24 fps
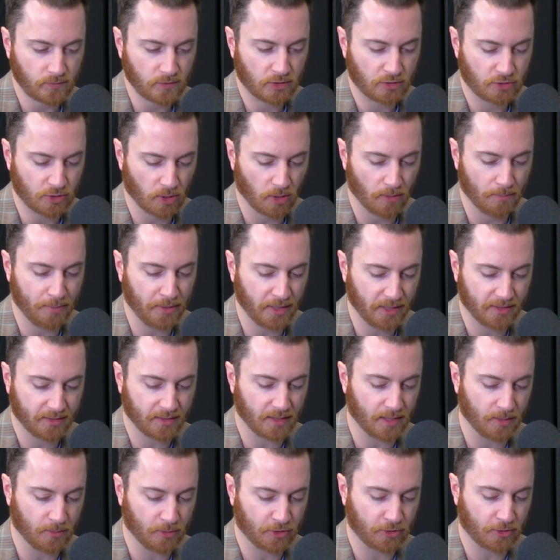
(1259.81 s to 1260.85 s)
So a big
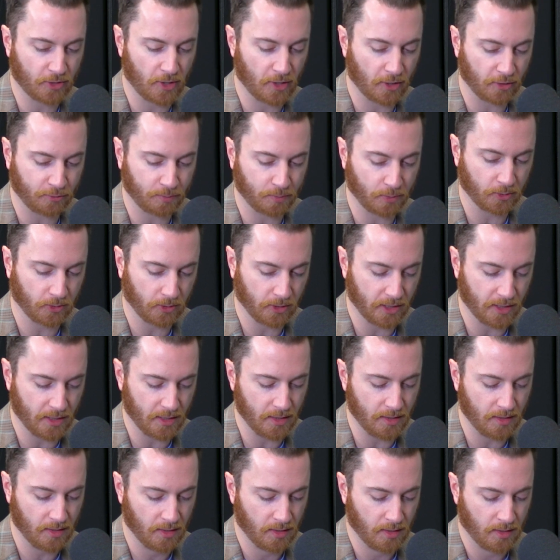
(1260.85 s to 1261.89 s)
thing with cost
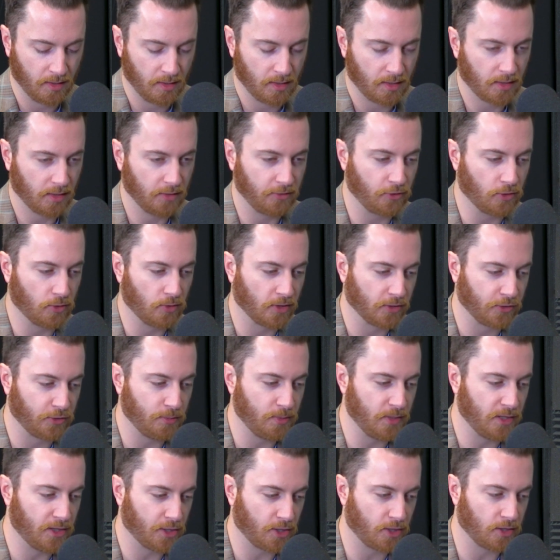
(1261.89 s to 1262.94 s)
lead is going to
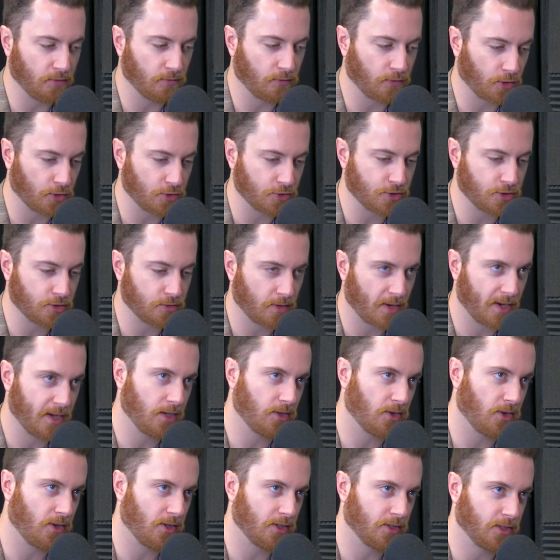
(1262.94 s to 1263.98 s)
be the conversion rate
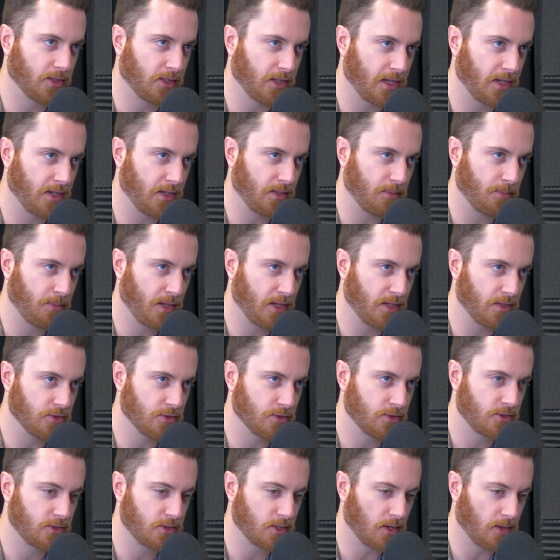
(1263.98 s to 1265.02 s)
on the landing page
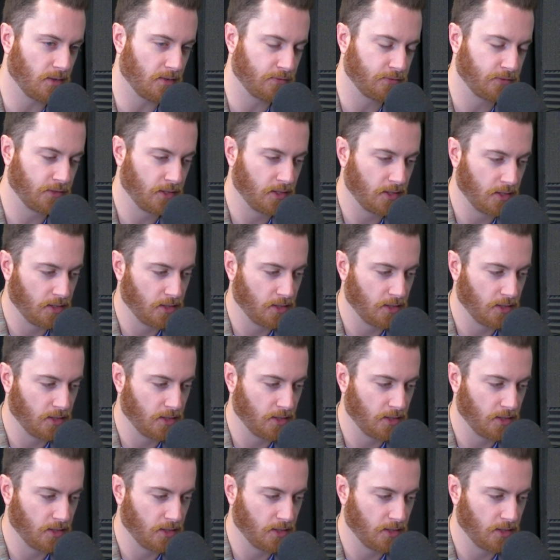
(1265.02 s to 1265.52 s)
itself.